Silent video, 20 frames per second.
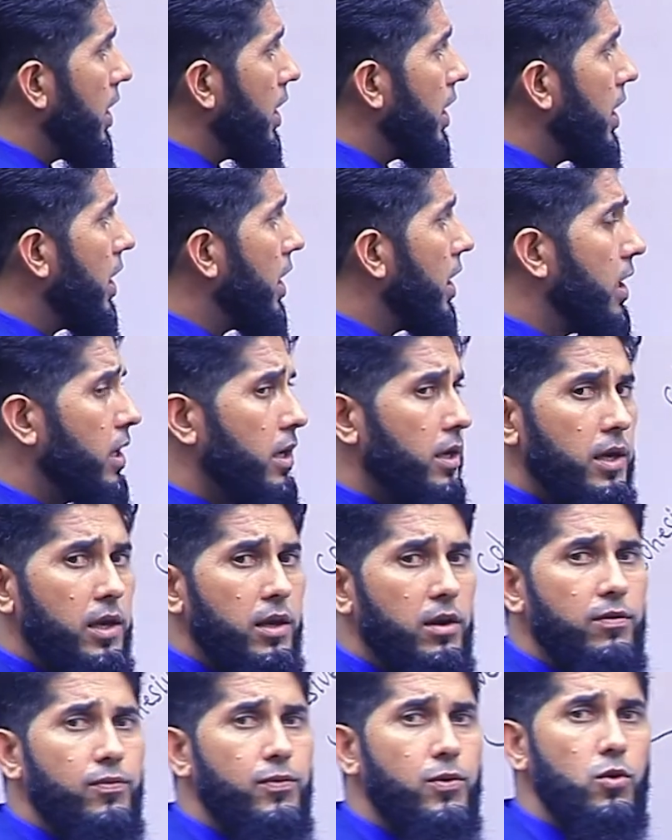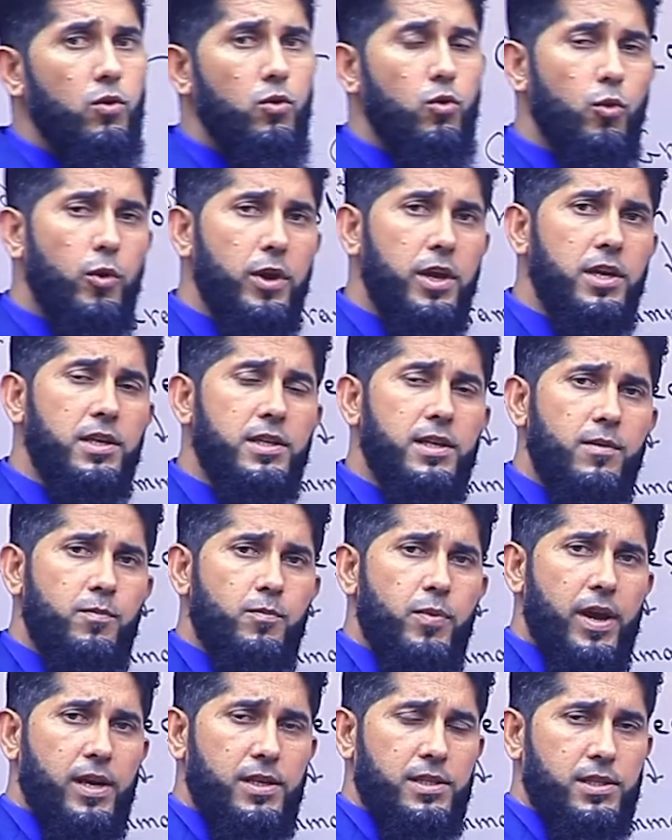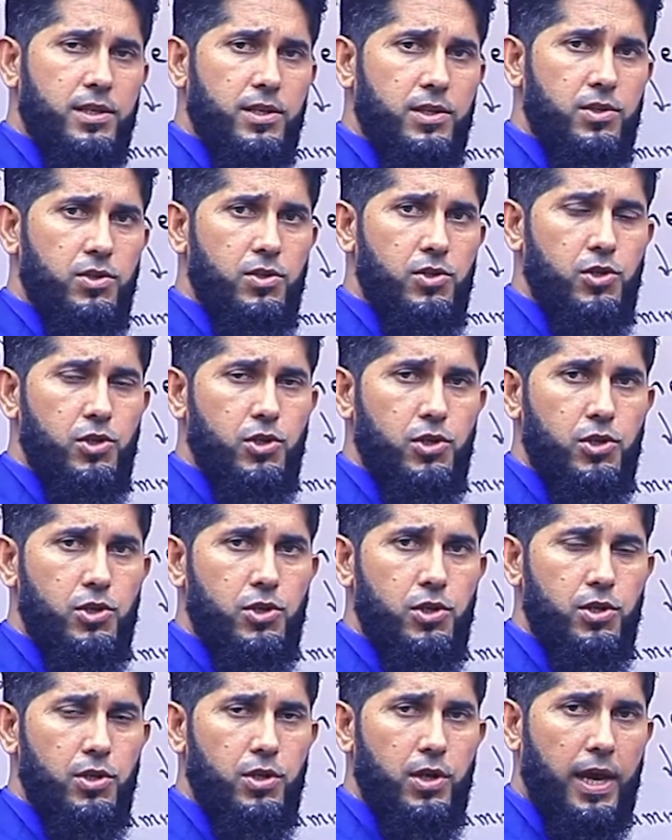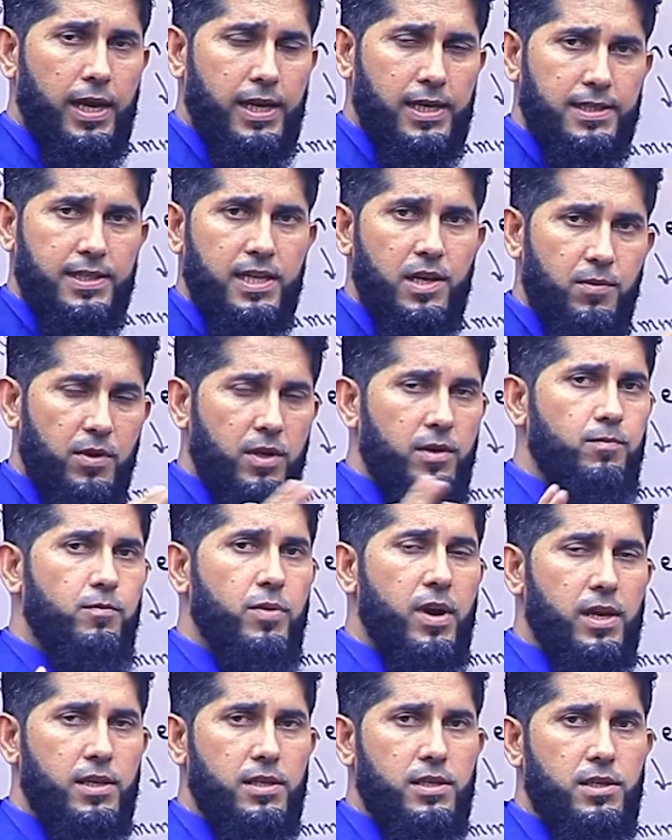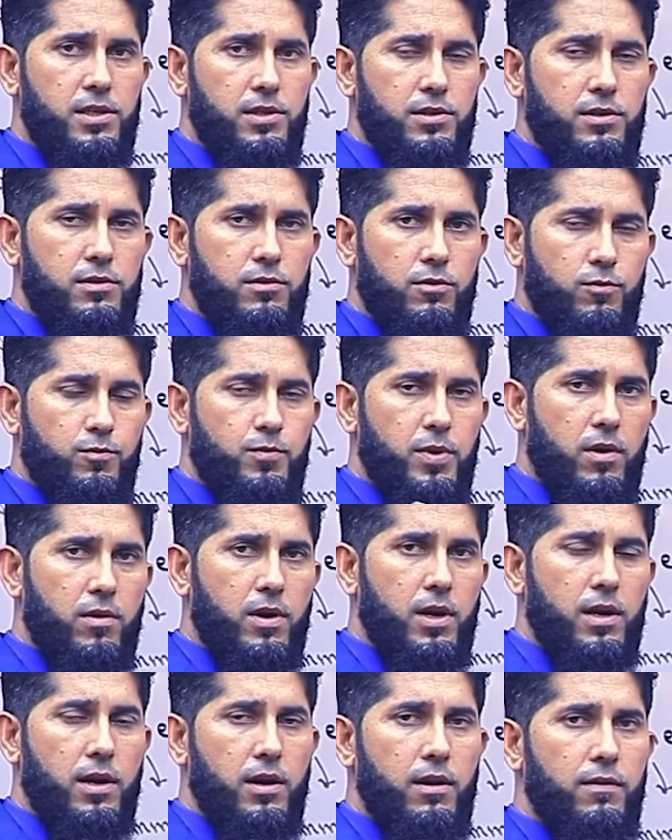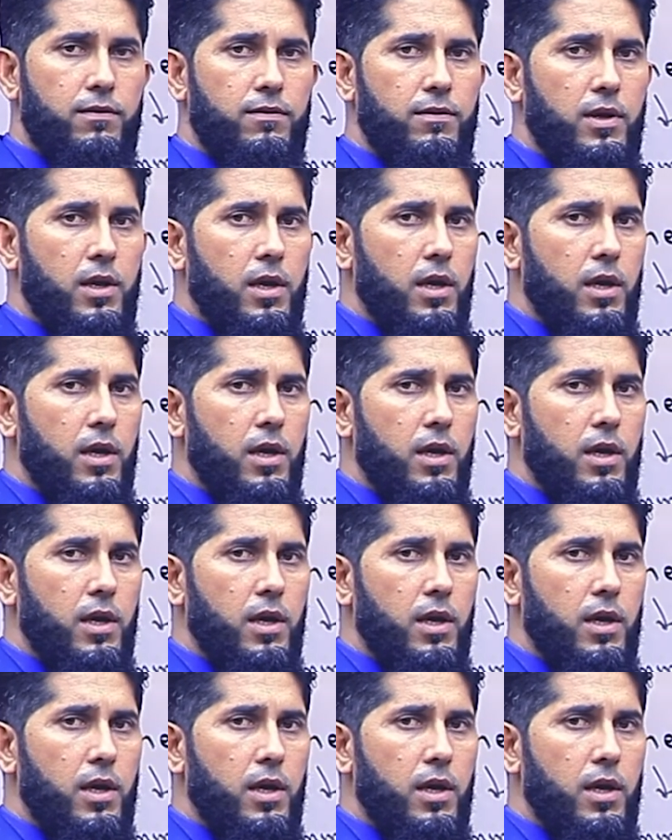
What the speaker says: And if you read a passage, academic passage or paragraph,